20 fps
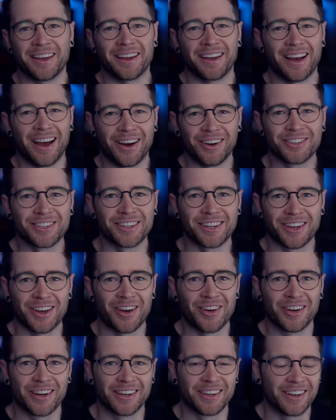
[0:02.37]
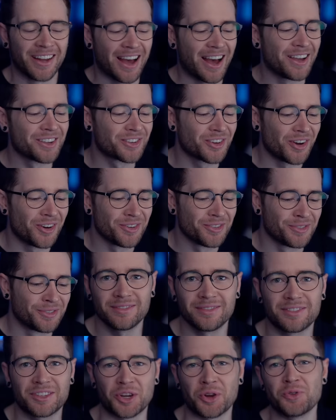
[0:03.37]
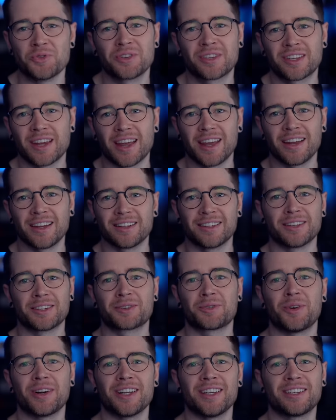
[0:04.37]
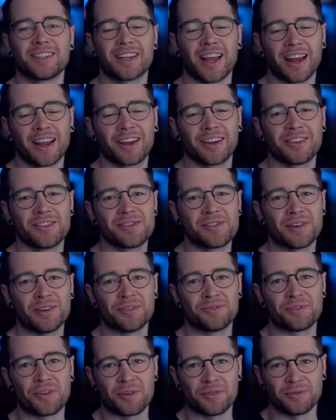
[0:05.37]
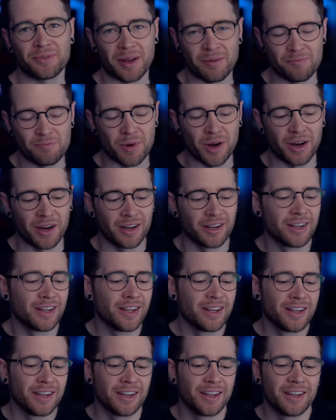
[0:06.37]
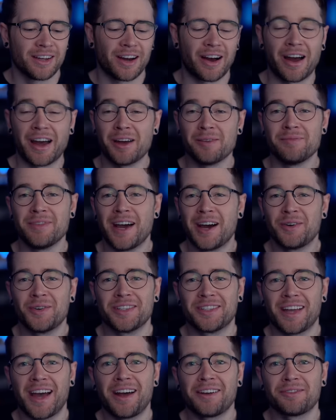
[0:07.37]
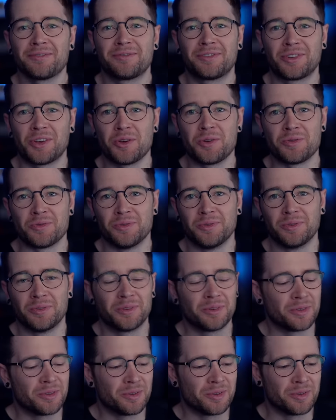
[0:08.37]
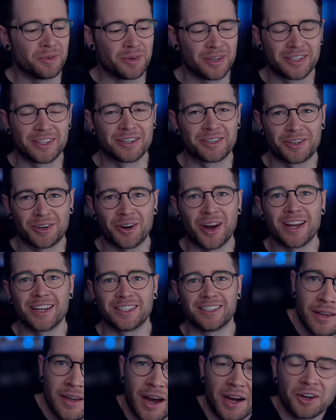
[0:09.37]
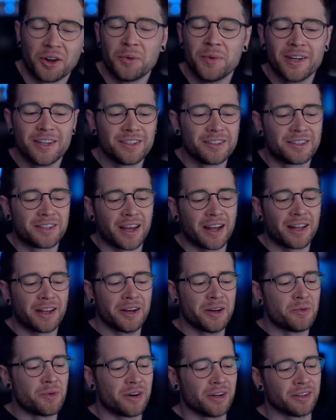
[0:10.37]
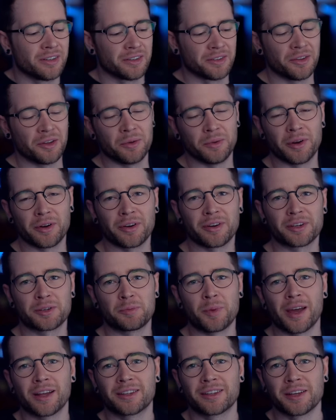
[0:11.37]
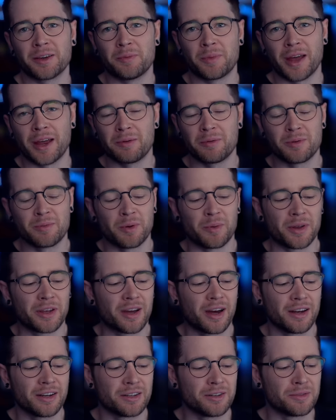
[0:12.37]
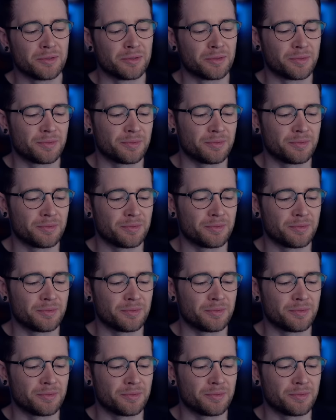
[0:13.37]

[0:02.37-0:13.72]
how's it going? As of Tuesday, the 22nd of November, I am now a dad of two, which is crazy. I know we didn't tell anyone that we were expecting a baby, but we kind of